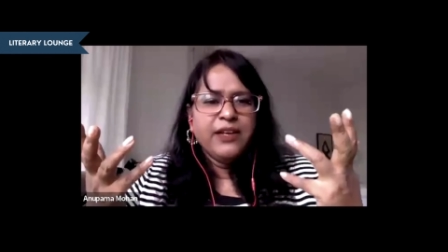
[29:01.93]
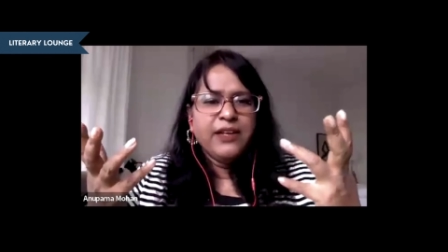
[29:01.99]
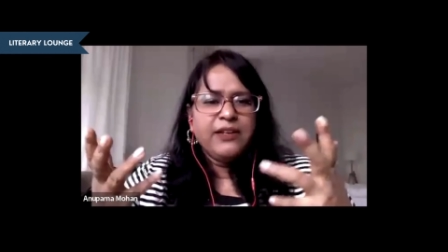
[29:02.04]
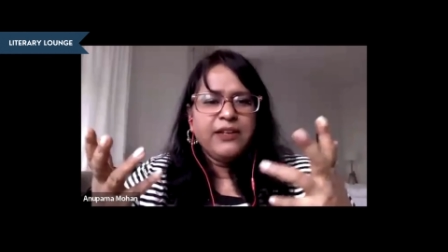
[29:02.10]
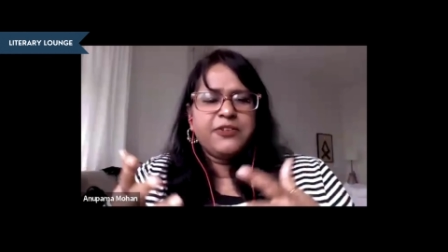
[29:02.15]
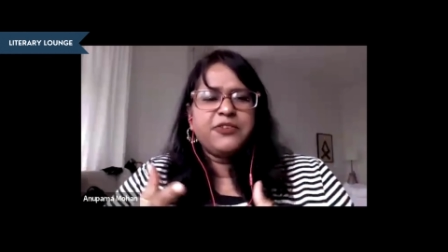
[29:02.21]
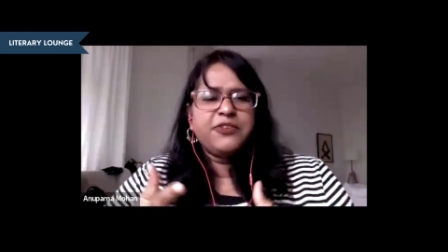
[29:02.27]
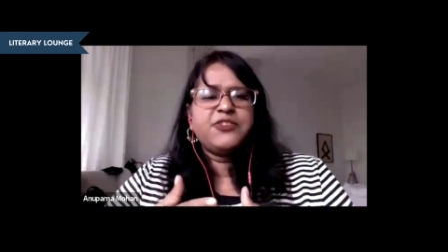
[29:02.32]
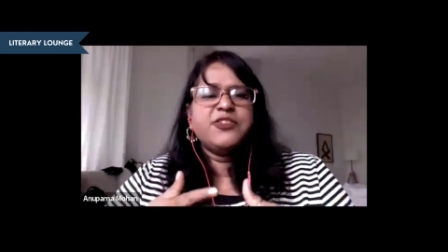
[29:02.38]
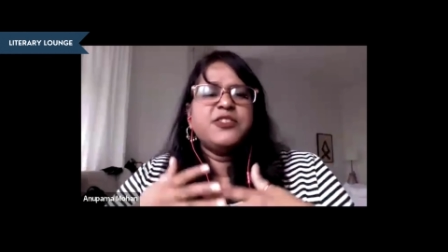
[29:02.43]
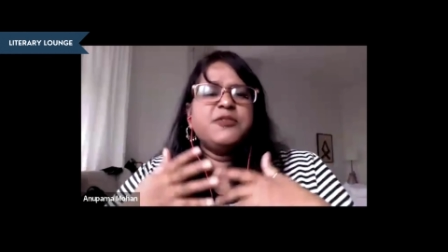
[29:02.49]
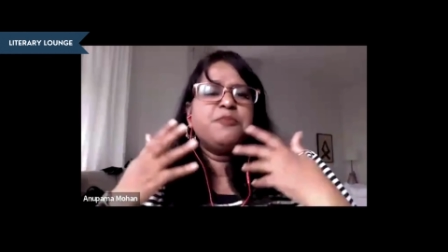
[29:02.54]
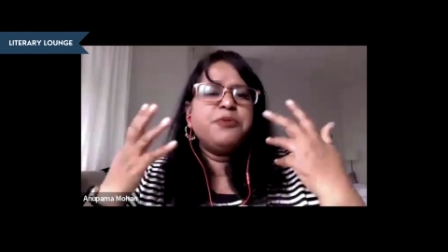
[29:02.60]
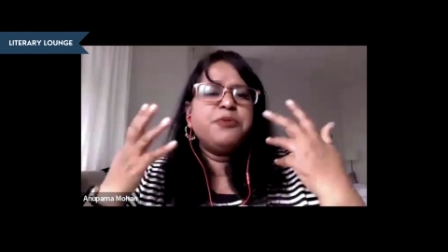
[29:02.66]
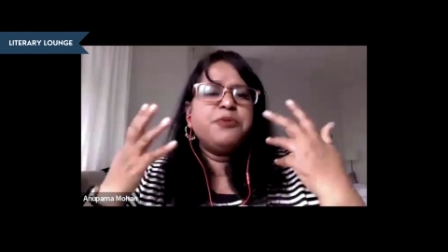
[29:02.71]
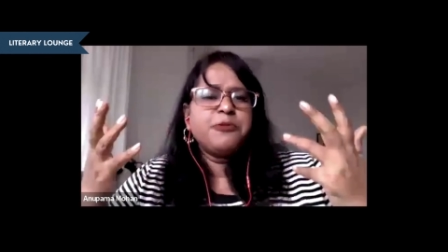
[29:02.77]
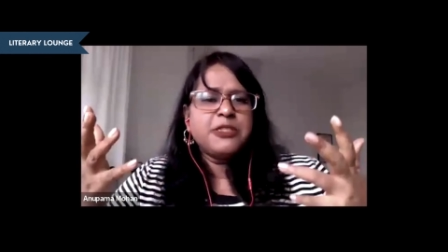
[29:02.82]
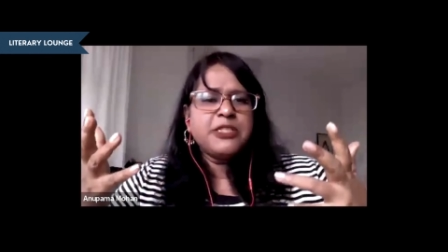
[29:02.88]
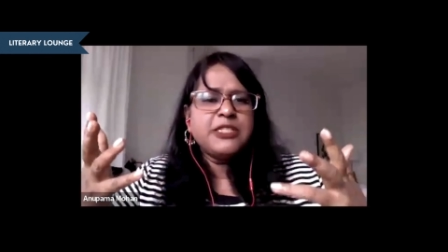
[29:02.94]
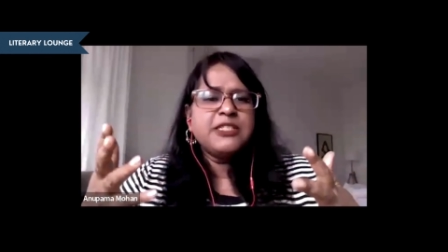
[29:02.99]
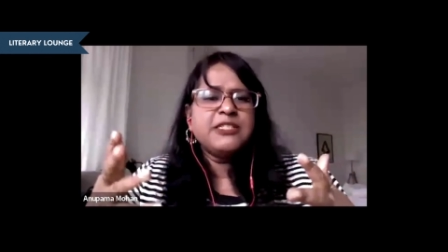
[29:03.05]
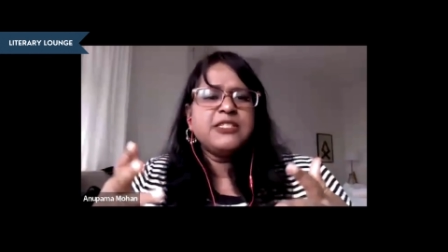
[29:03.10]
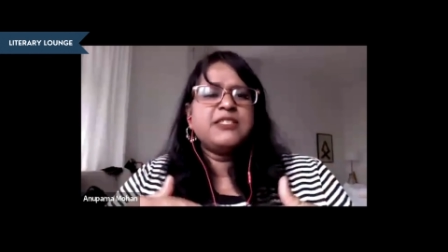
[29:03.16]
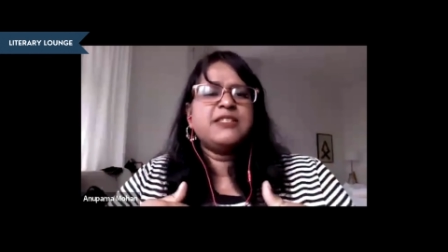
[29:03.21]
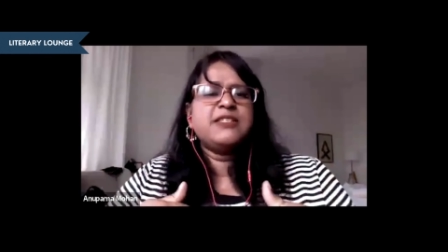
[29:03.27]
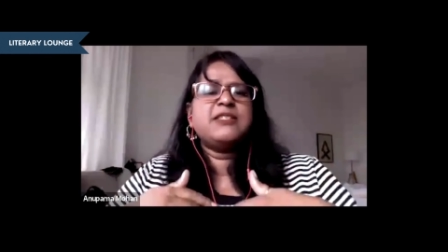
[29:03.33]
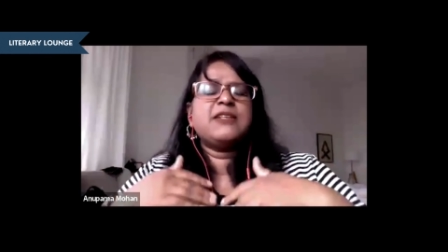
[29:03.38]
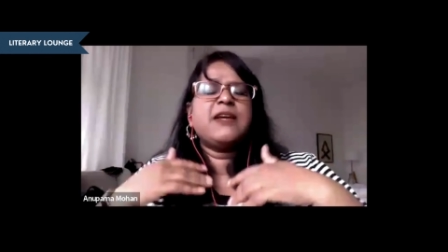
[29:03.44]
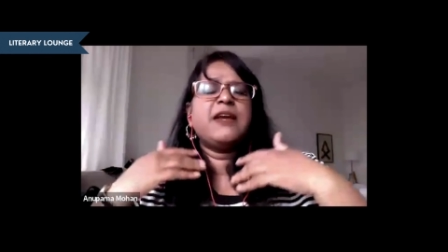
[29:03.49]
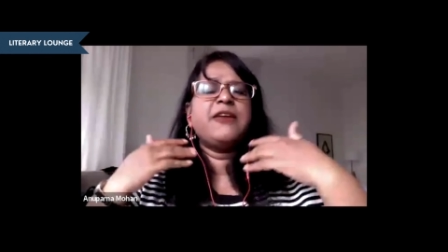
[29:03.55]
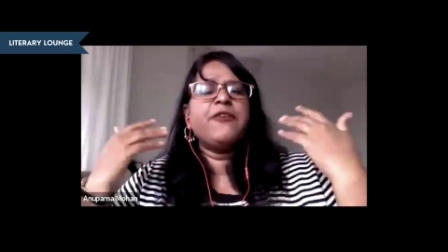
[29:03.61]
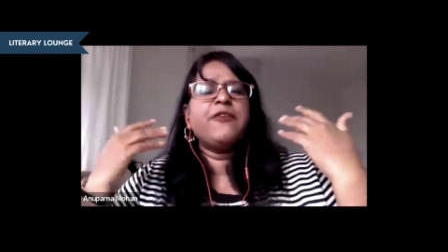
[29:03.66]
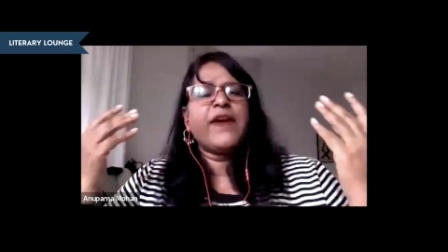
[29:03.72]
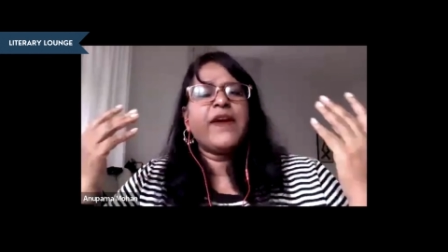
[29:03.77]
literature's beauty is this kind of